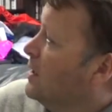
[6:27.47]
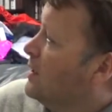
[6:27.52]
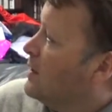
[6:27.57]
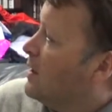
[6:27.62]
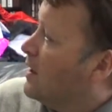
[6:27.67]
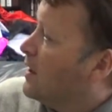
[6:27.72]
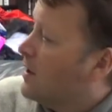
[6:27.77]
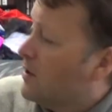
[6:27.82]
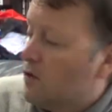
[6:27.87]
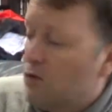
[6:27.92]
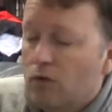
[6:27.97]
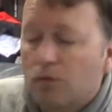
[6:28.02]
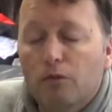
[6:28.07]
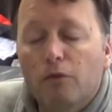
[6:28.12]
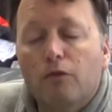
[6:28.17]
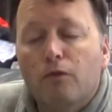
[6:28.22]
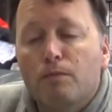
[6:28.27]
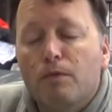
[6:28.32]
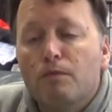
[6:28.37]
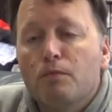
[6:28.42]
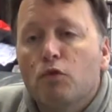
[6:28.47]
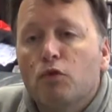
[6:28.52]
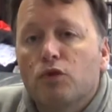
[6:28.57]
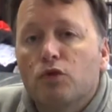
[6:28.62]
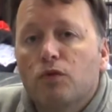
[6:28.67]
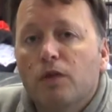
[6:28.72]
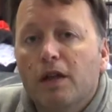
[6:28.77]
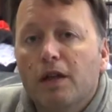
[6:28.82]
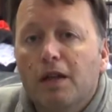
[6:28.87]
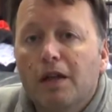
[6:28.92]
They can do it with a bit more
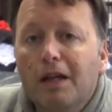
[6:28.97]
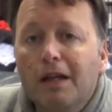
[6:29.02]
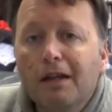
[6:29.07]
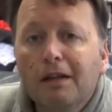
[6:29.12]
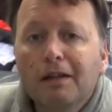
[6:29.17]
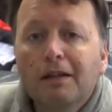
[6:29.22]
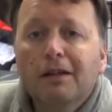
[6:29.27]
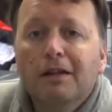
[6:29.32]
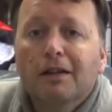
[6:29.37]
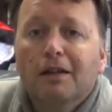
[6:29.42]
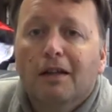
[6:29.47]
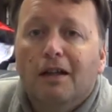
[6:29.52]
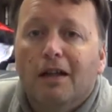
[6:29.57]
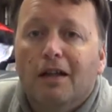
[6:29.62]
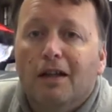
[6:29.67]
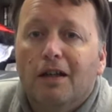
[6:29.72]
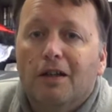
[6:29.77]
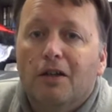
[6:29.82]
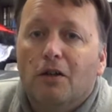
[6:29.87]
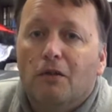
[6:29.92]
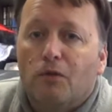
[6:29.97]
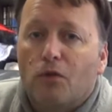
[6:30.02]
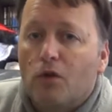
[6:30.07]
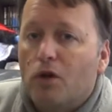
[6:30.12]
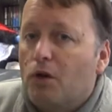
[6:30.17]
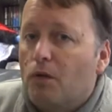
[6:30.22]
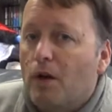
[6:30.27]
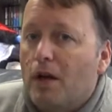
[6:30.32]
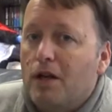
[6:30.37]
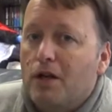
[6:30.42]
tweaking, and I've
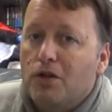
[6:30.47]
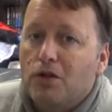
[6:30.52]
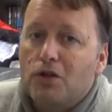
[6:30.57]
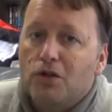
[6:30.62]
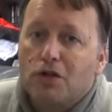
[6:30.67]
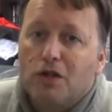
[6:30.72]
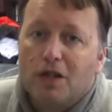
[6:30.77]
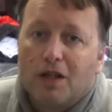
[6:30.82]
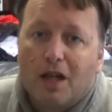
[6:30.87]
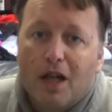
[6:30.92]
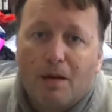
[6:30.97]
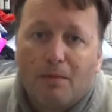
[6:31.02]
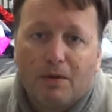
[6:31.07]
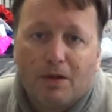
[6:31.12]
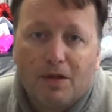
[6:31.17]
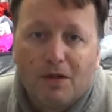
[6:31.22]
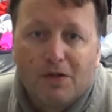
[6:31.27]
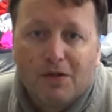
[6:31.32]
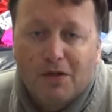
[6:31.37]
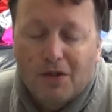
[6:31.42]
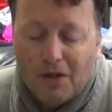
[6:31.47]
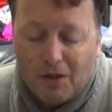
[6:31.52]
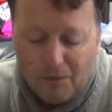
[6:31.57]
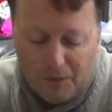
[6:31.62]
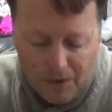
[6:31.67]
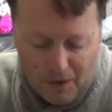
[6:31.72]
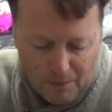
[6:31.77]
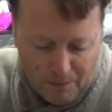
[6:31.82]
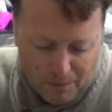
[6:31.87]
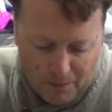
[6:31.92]
rearranged the cabinets so they
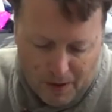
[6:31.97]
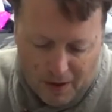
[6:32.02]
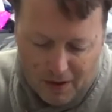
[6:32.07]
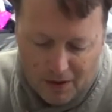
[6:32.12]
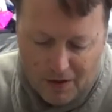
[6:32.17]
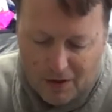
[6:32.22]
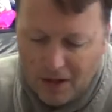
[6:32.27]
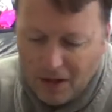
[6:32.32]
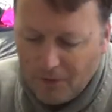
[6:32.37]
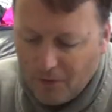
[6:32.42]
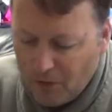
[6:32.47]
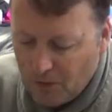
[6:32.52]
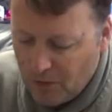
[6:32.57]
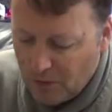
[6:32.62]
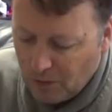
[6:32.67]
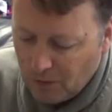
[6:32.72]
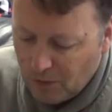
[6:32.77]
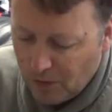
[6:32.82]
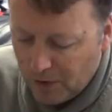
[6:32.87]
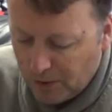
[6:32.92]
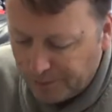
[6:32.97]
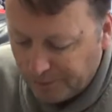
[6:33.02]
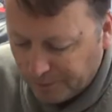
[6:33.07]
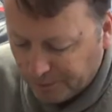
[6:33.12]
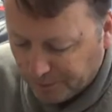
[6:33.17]
fit better together as well.